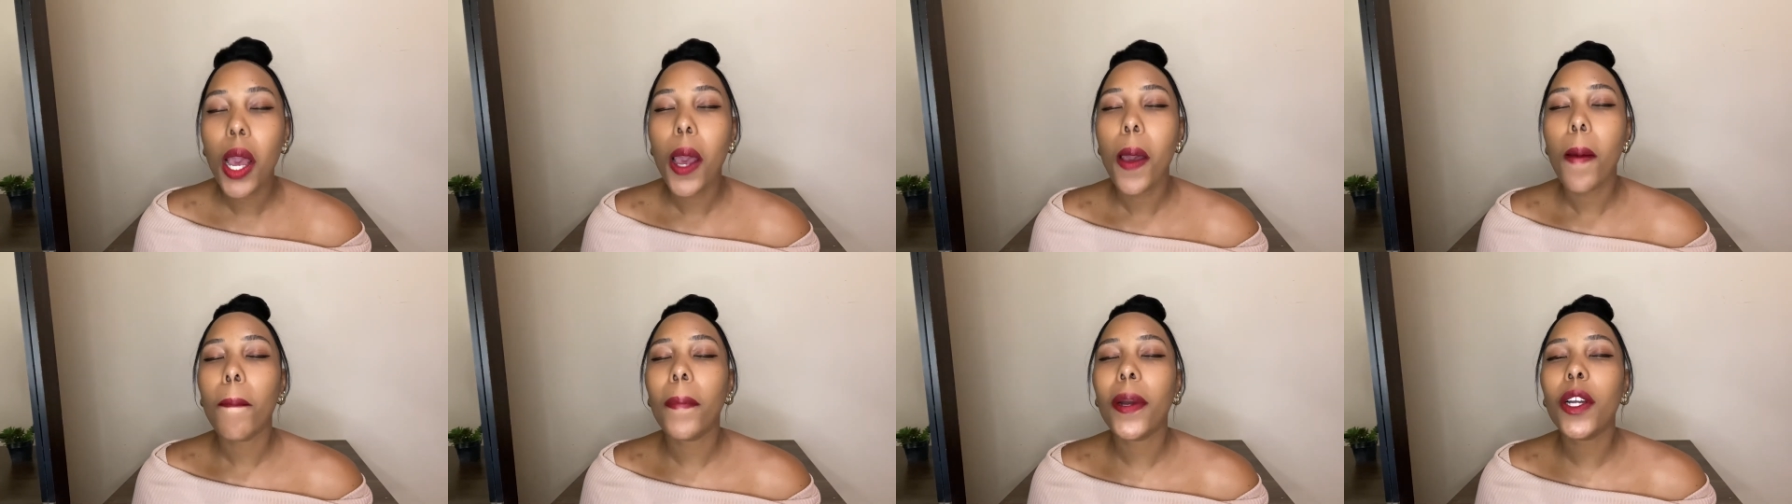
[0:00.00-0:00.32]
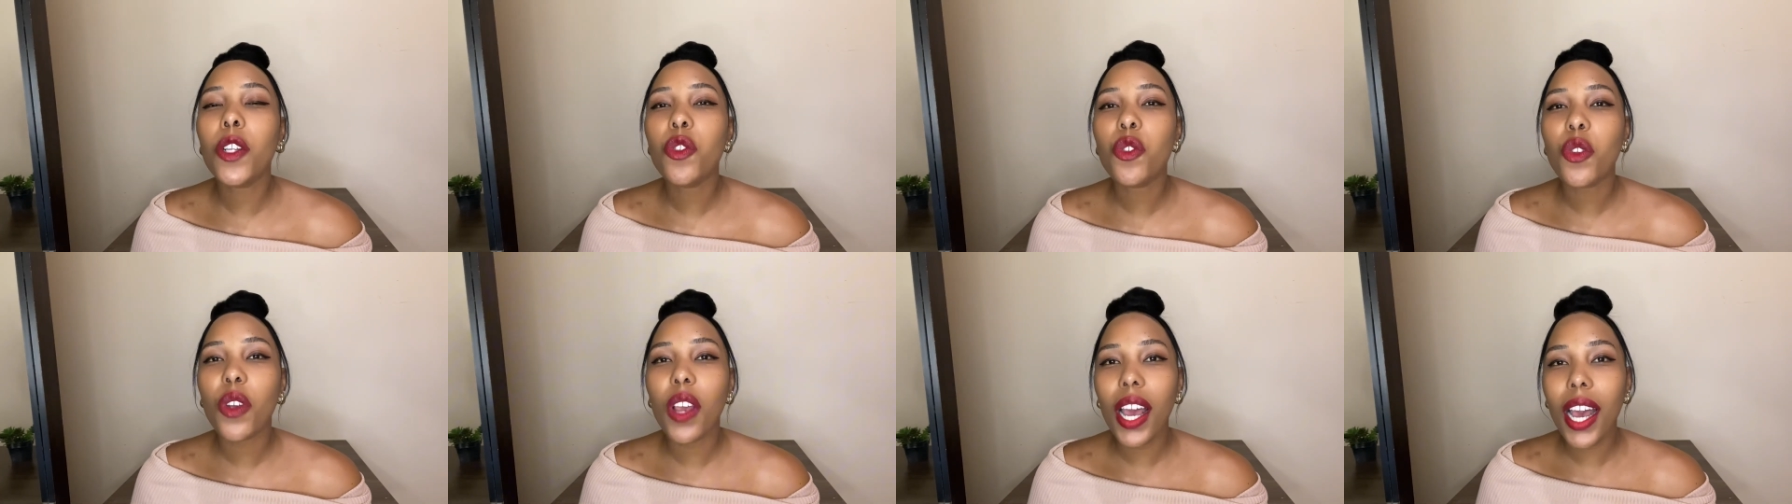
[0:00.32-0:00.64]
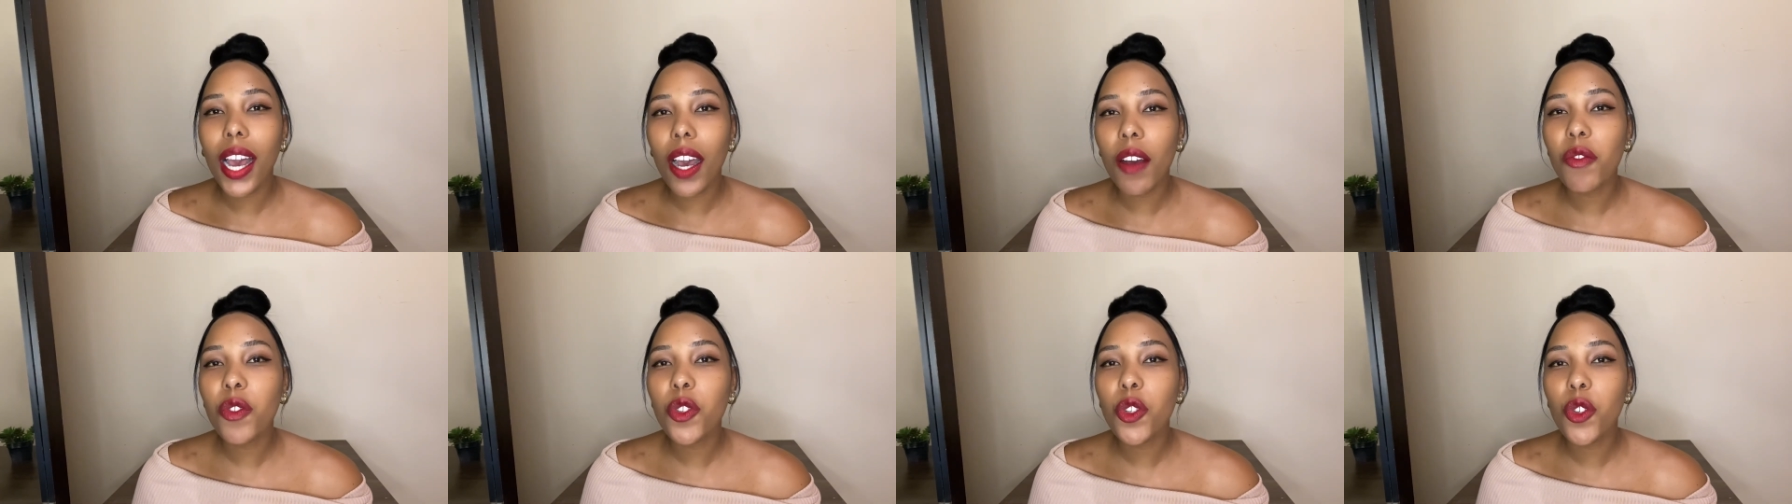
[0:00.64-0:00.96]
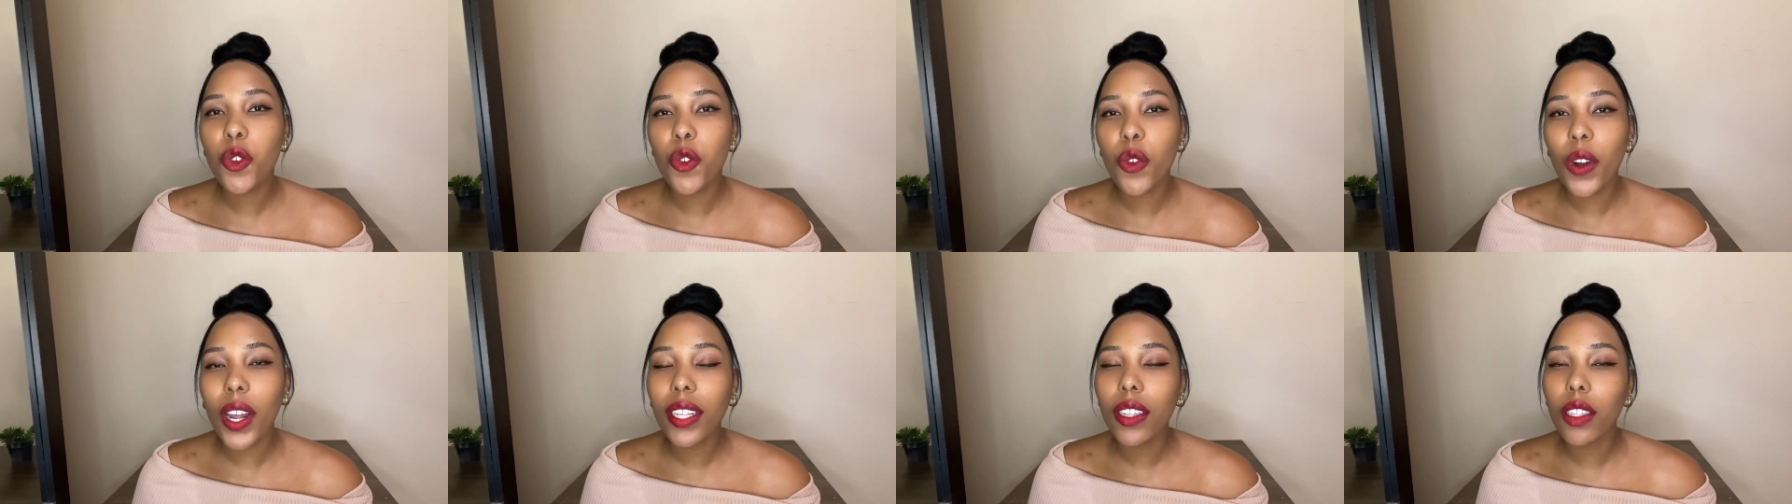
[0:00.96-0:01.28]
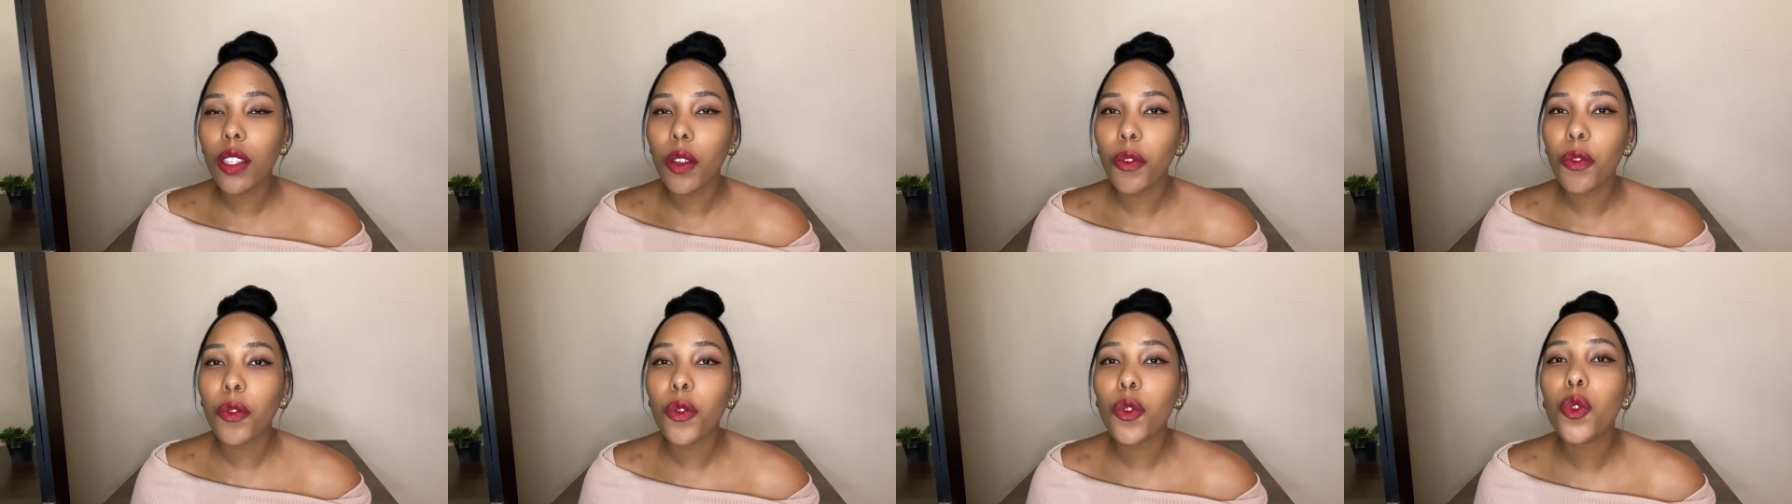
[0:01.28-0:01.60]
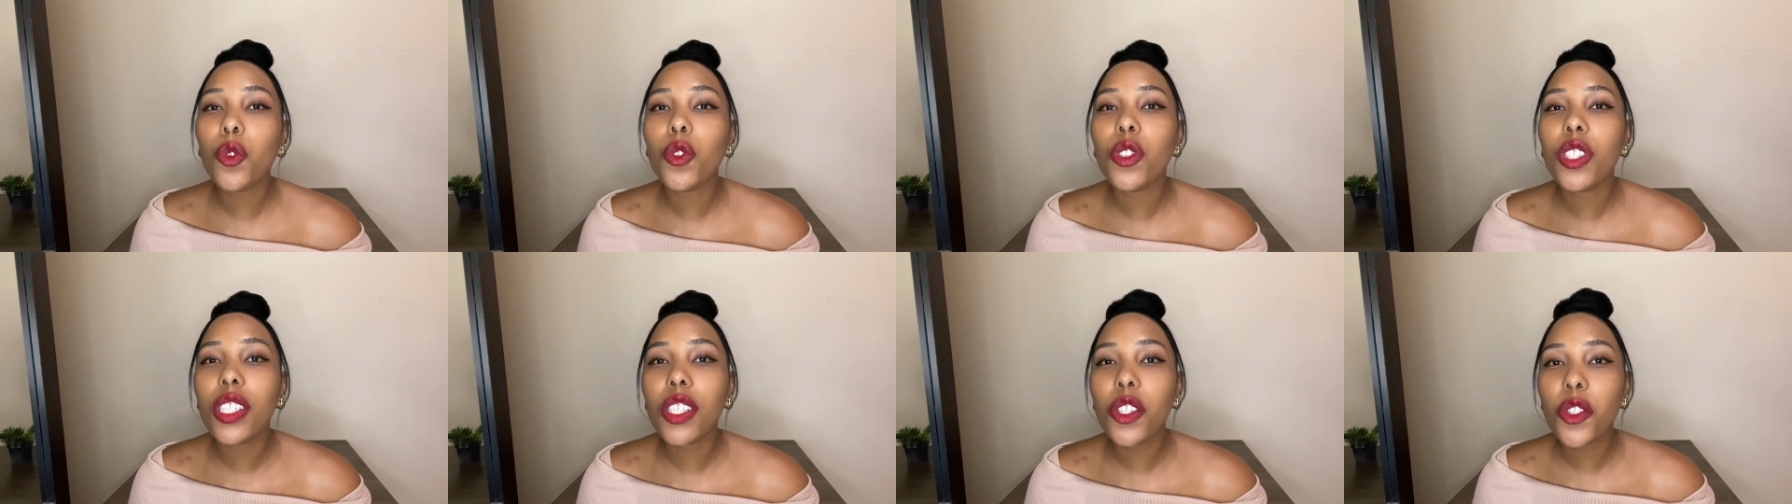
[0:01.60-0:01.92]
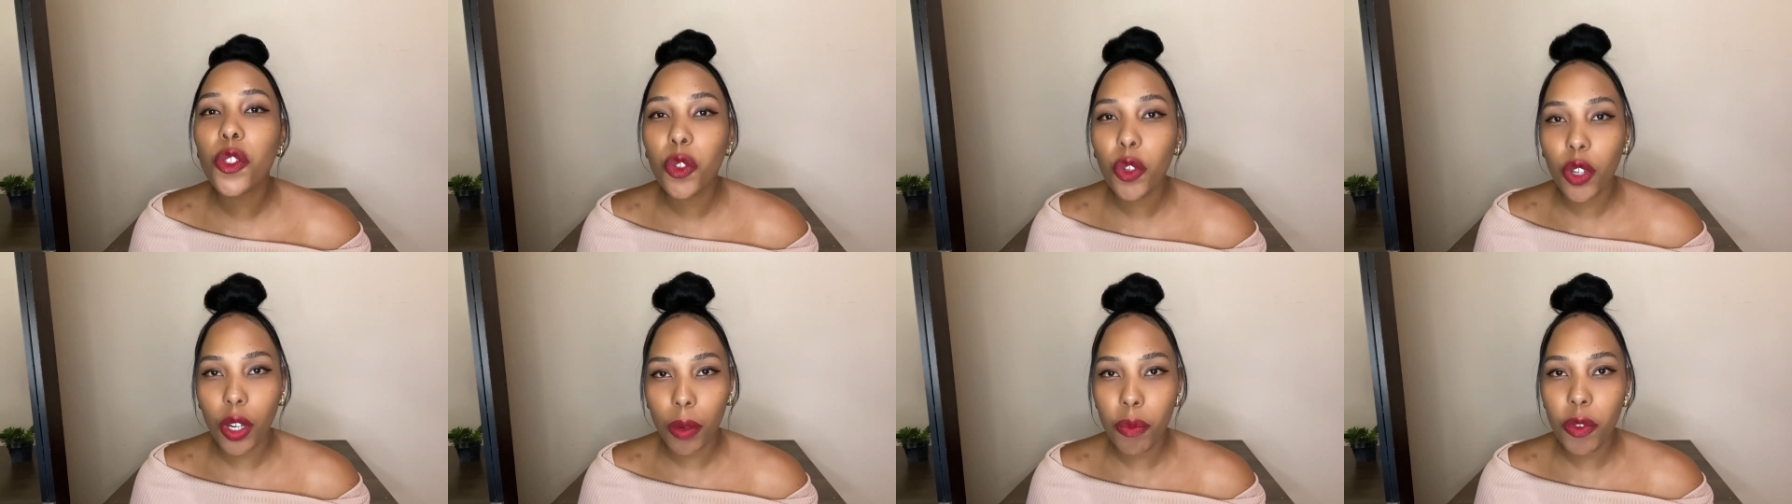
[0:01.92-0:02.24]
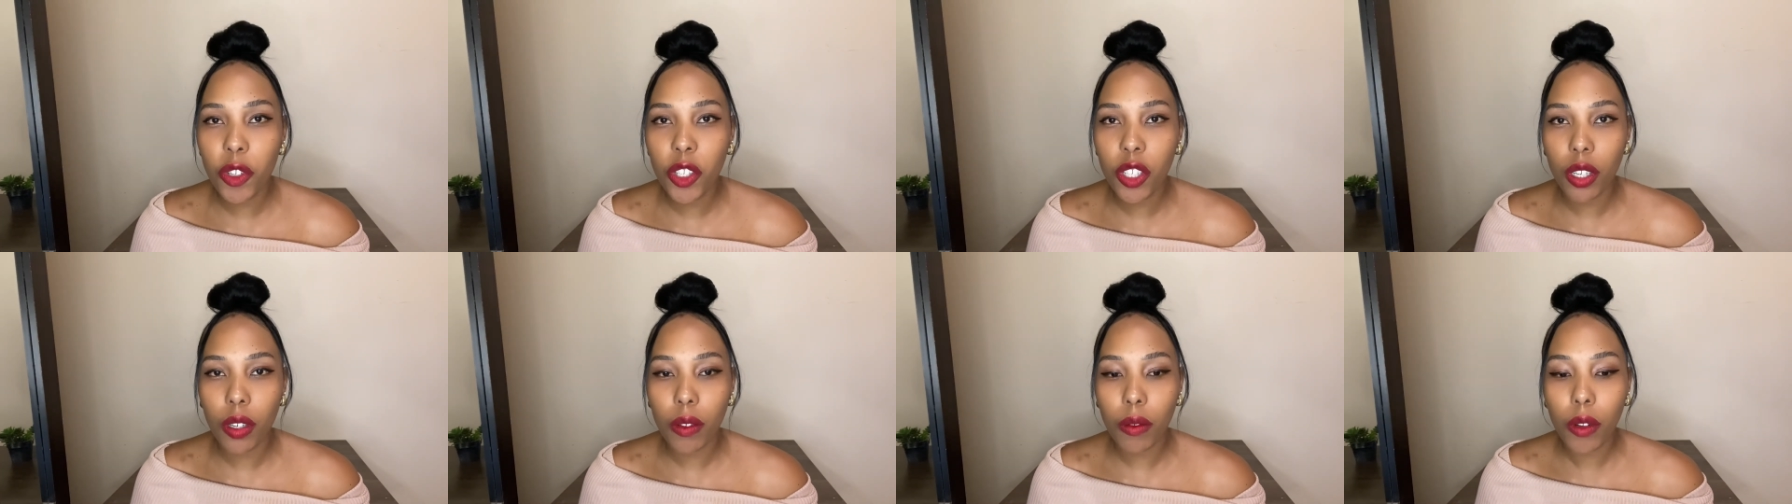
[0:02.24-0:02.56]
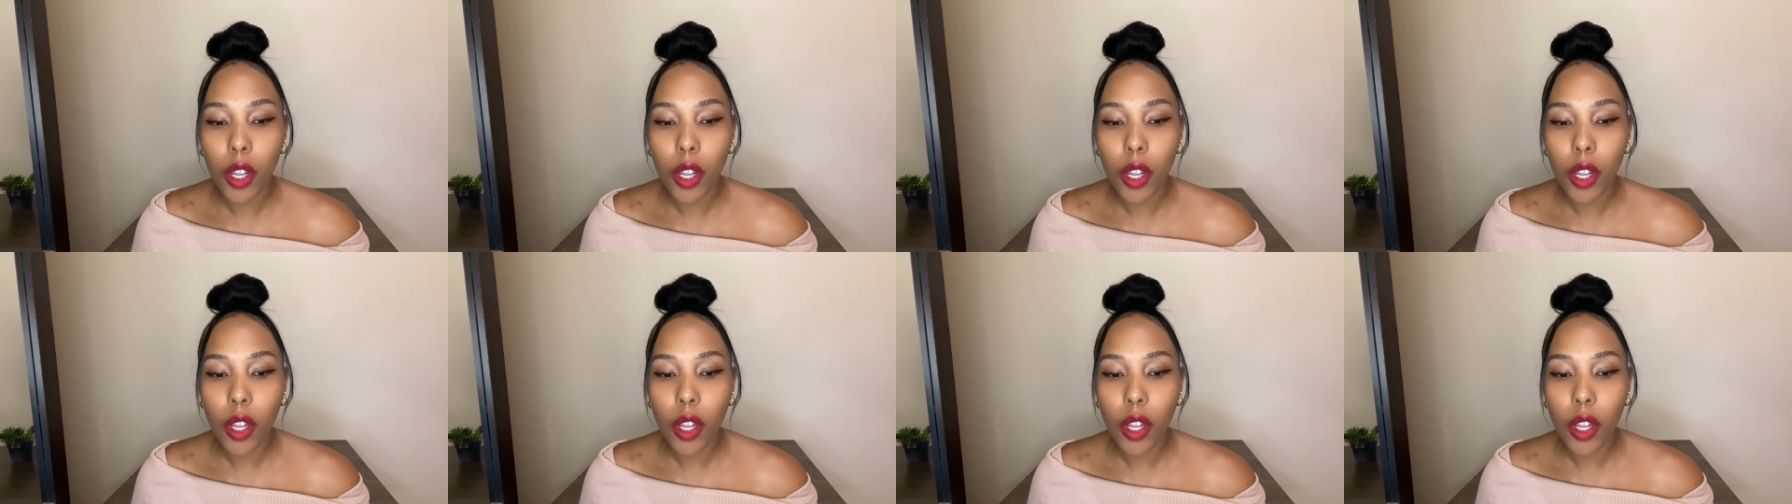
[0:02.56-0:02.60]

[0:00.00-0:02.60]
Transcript: but you have to write the full description.